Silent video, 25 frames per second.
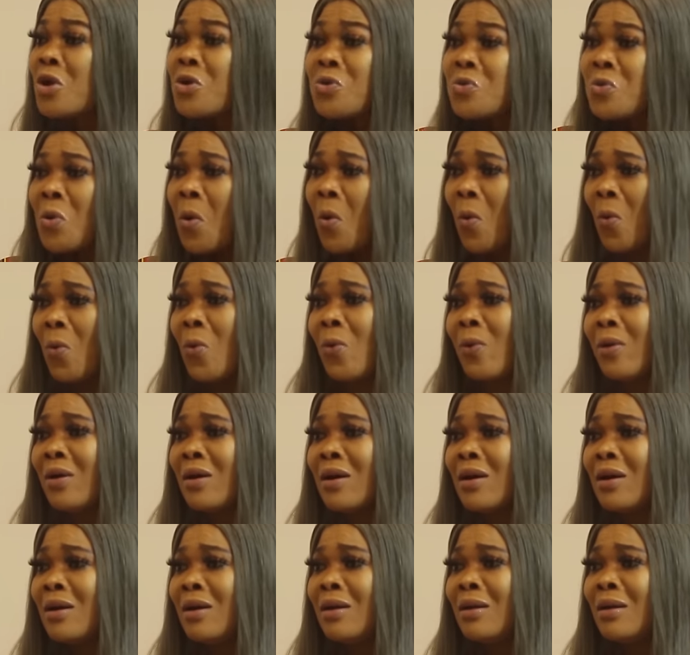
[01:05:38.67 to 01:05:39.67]
No.
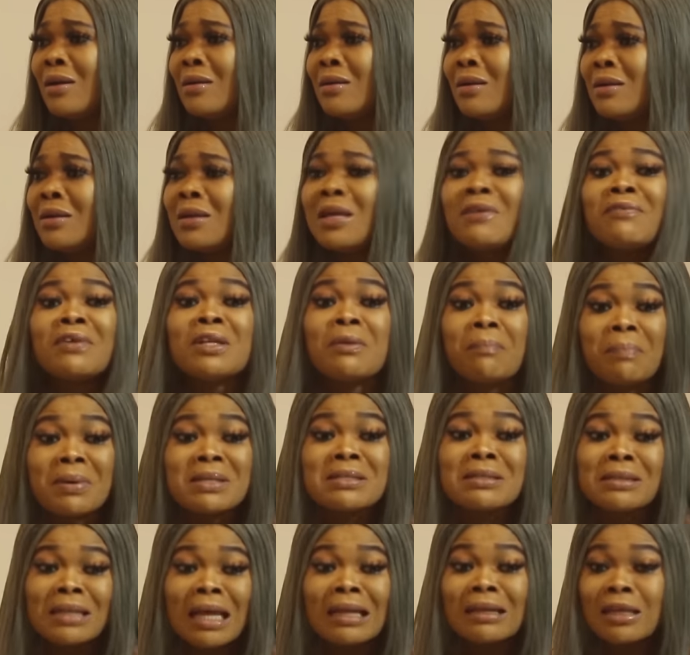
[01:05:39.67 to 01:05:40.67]
Even the
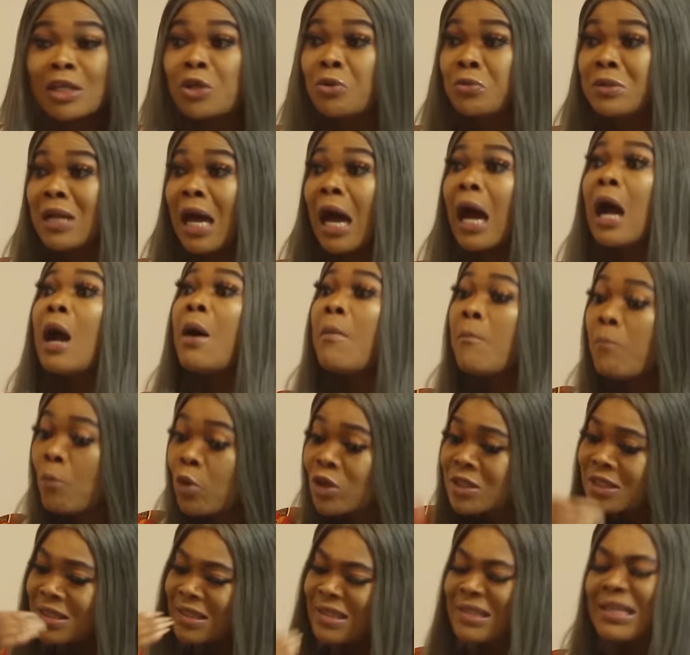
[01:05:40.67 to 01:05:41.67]
person that killed her
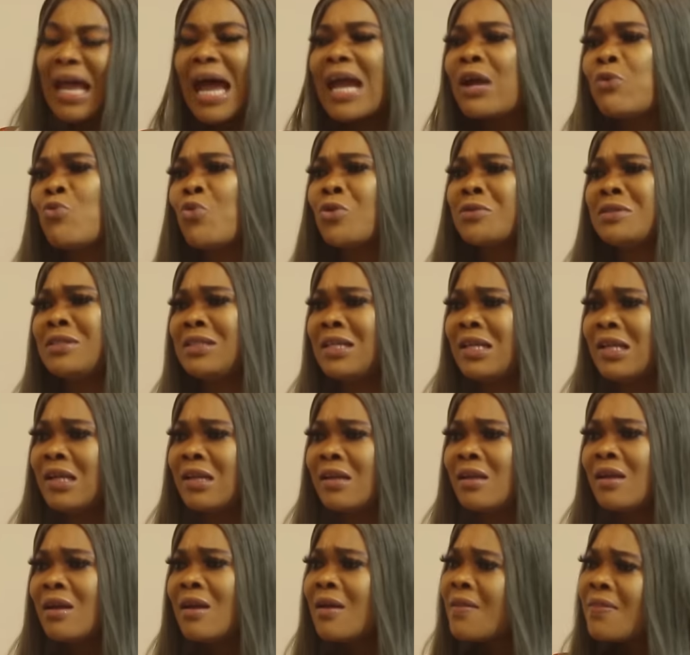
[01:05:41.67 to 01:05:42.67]
must die one
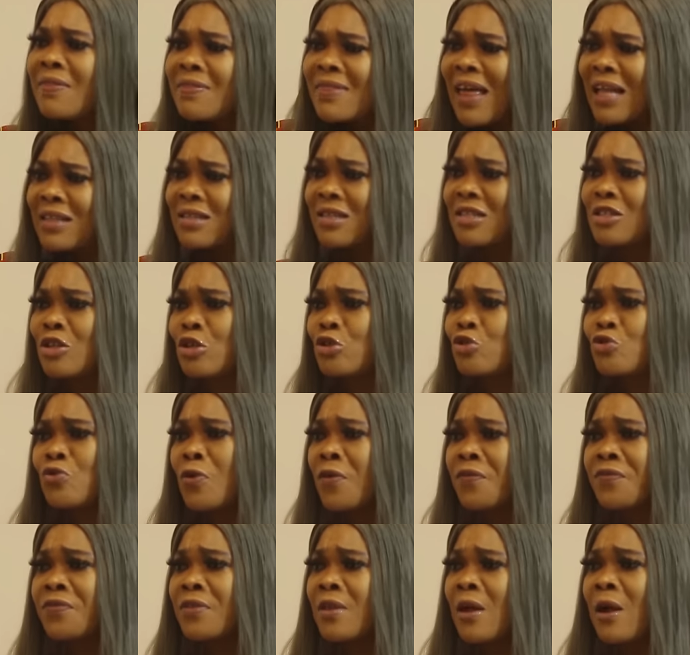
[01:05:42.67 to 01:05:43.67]
day. That is the
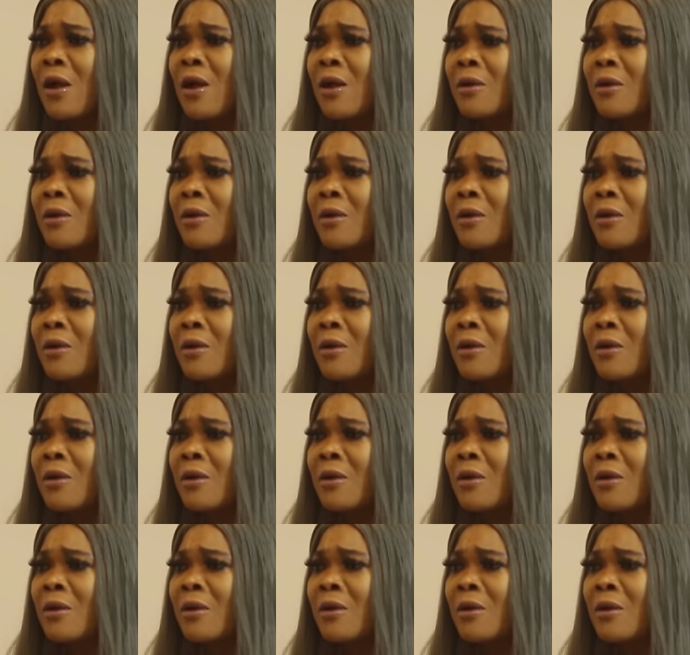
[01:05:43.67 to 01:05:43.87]
truth.